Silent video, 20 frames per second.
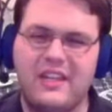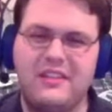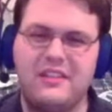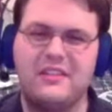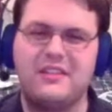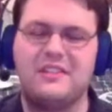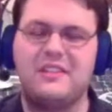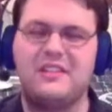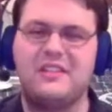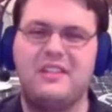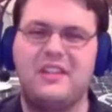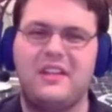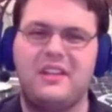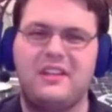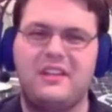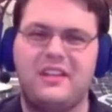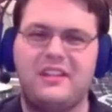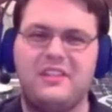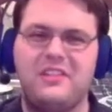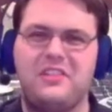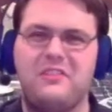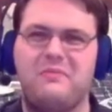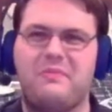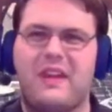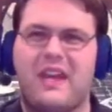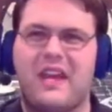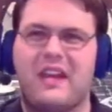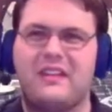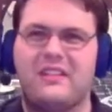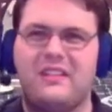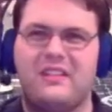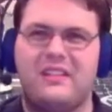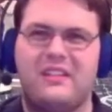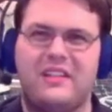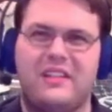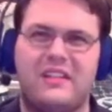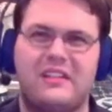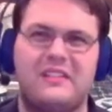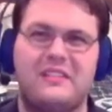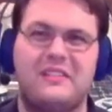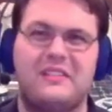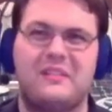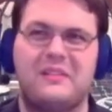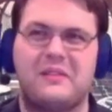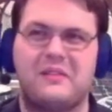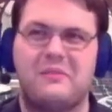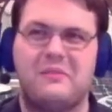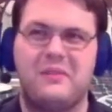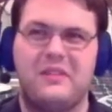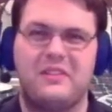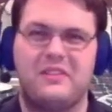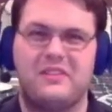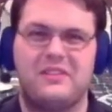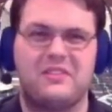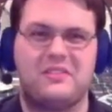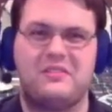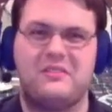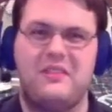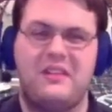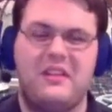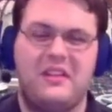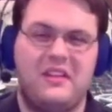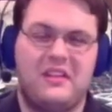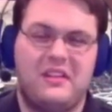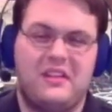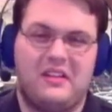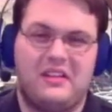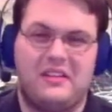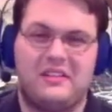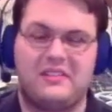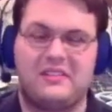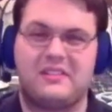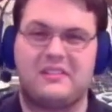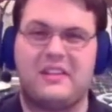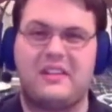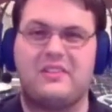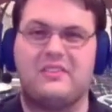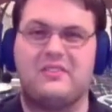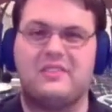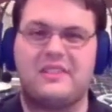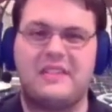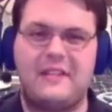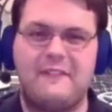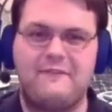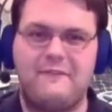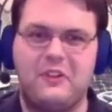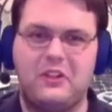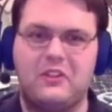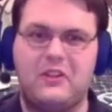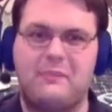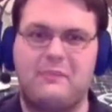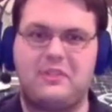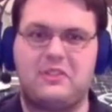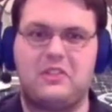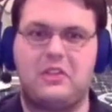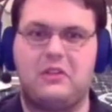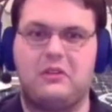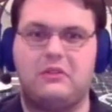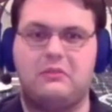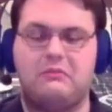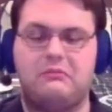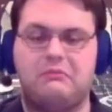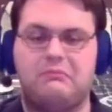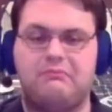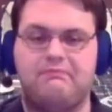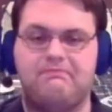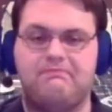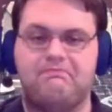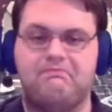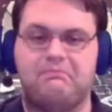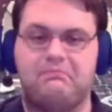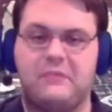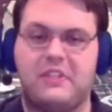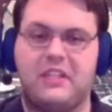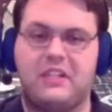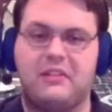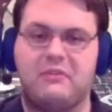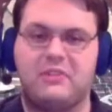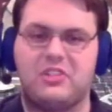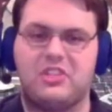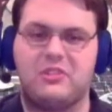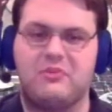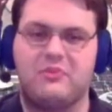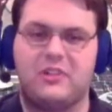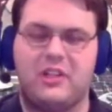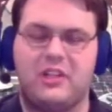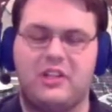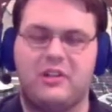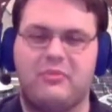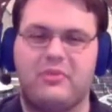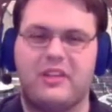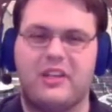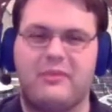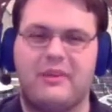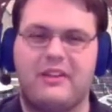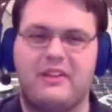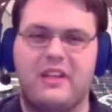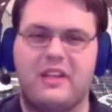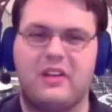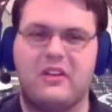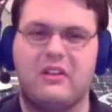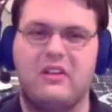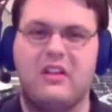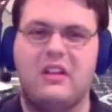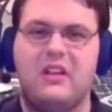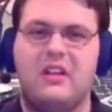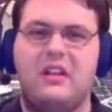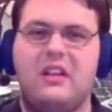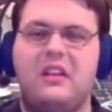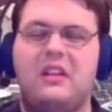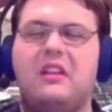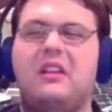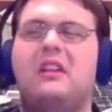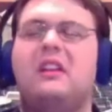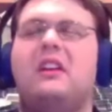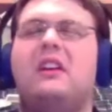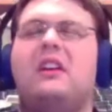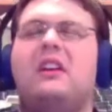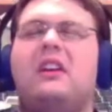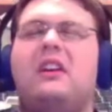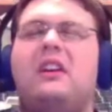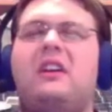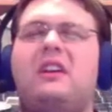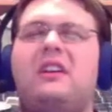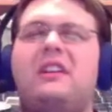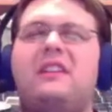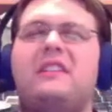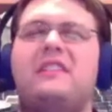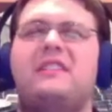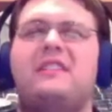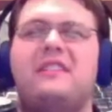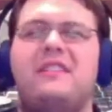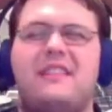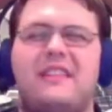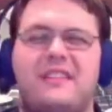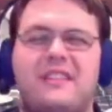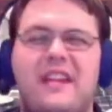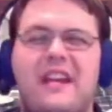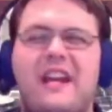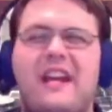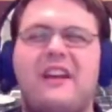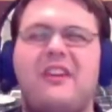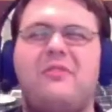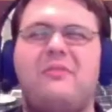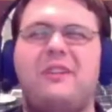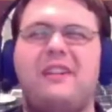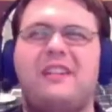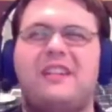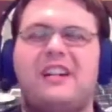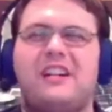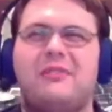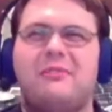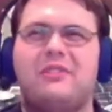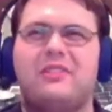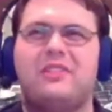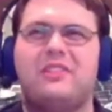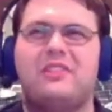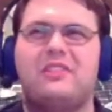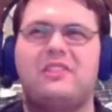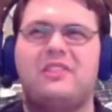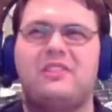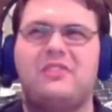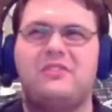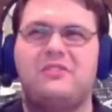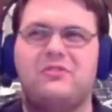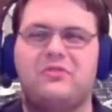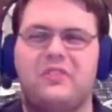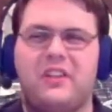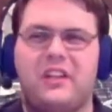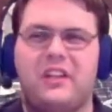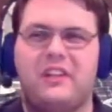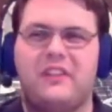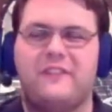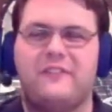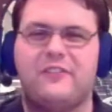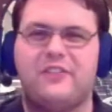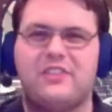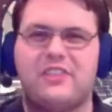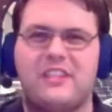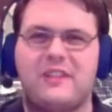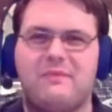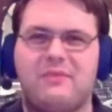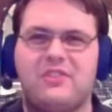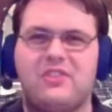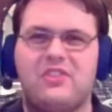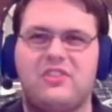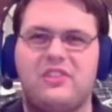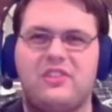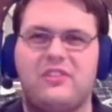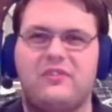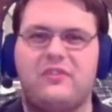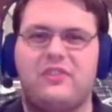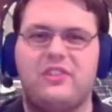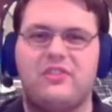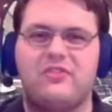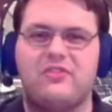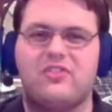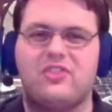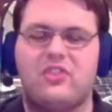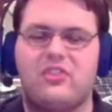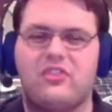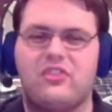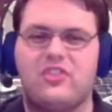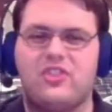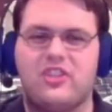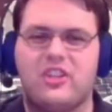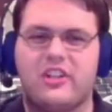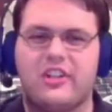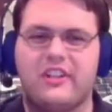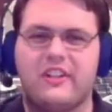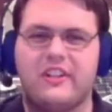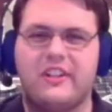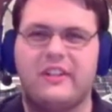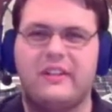it's nothing too bad, and just a standard safe filler episode. Nothing much to bring about here. And now we come along to the first episode of Ryusoulger.